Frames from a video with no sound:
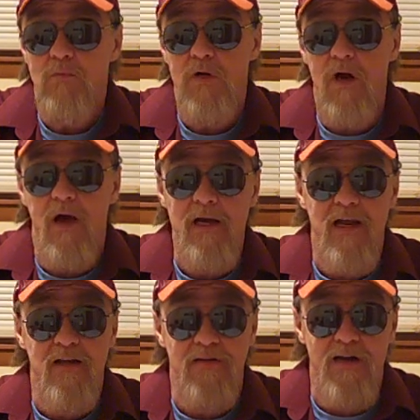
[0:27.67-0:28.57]
Tonight
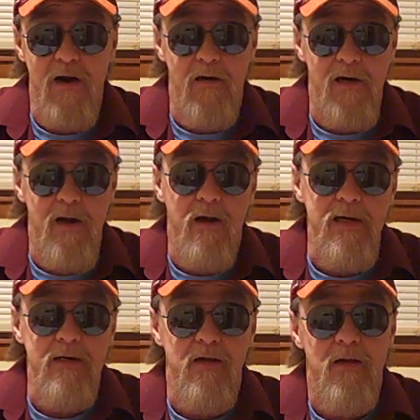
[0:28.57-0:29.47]
is Saturday
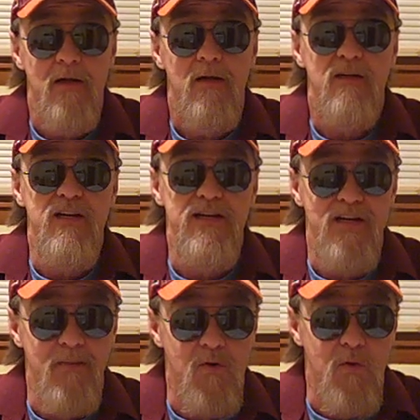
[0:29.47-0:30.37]
night,
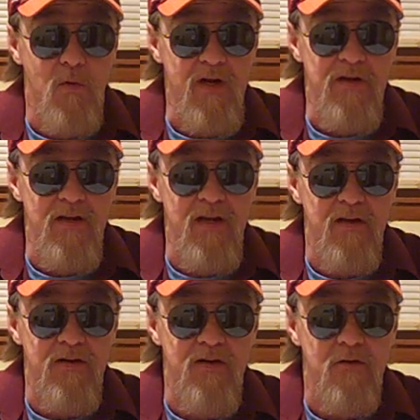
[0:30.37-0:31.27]
December
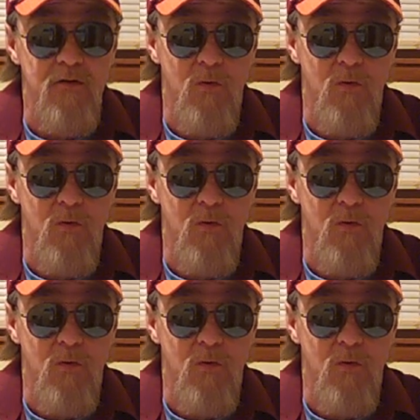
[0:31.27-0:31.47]
26th,